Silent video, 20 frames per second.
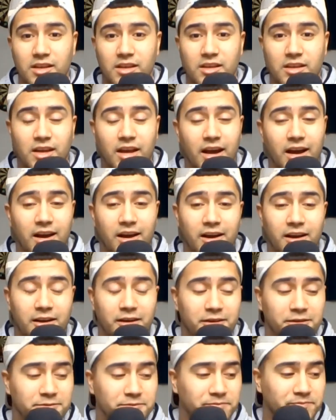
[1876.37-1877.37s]

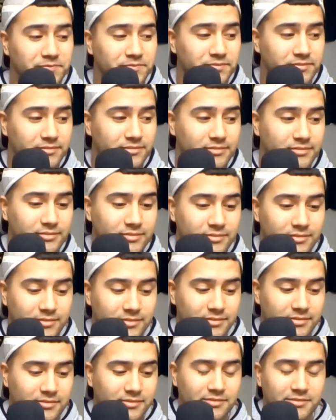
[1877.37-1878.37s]
Um,
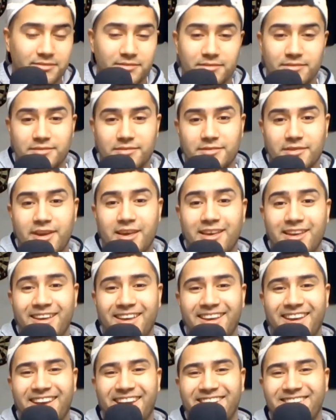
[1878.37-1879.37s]

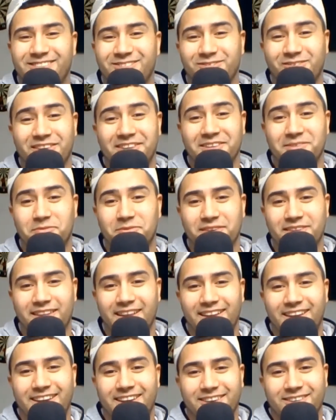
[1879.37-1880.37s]
I just wanted to put that
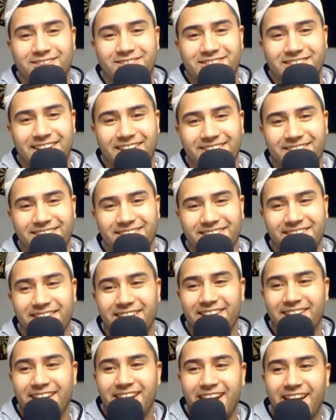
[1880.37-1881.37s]
energy out there.
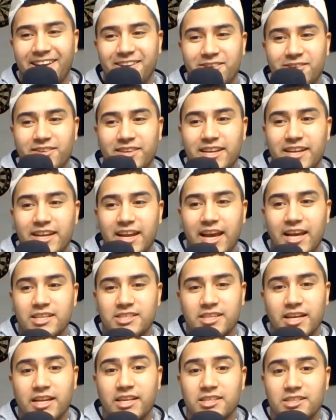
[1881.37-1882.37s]
I do need an agent.
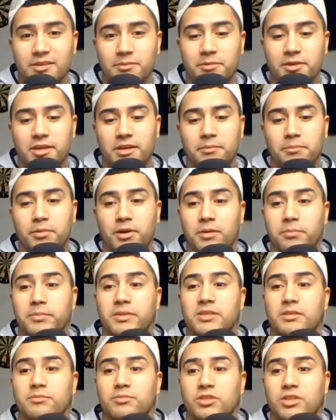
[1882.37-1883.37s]
I need somebody to book me
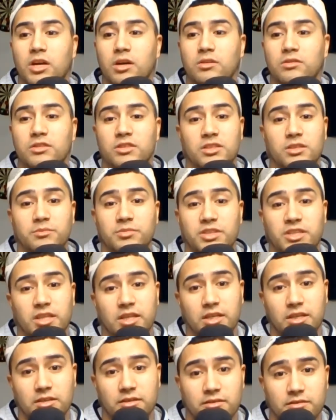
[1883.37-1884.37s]
some shows or some shit.
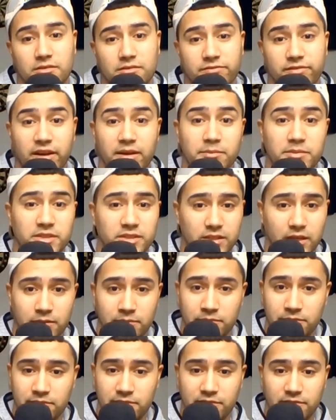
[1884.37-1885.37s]
Find me something.
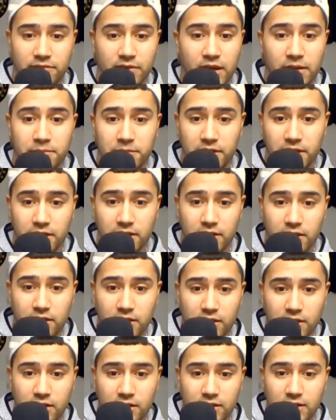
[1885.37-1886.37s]
Find me it.
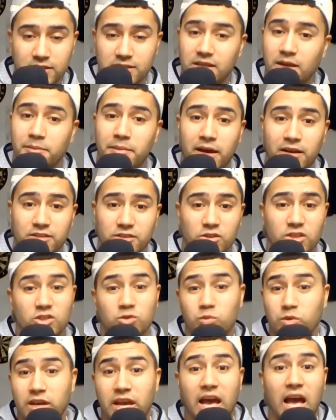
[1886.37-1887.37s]
Cause I'm out. Cause
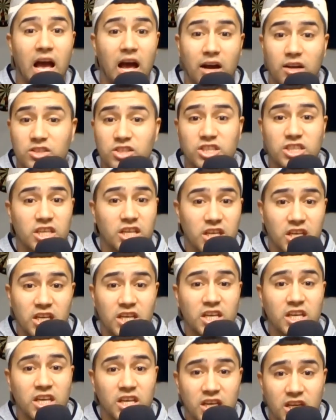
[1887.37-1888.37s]
we out
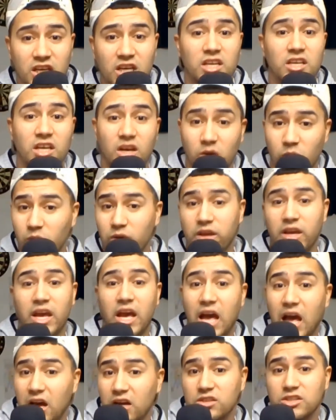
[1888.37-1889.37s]
here. Yeah, we
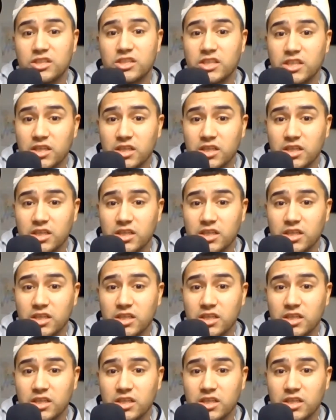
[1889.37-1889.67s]
out here.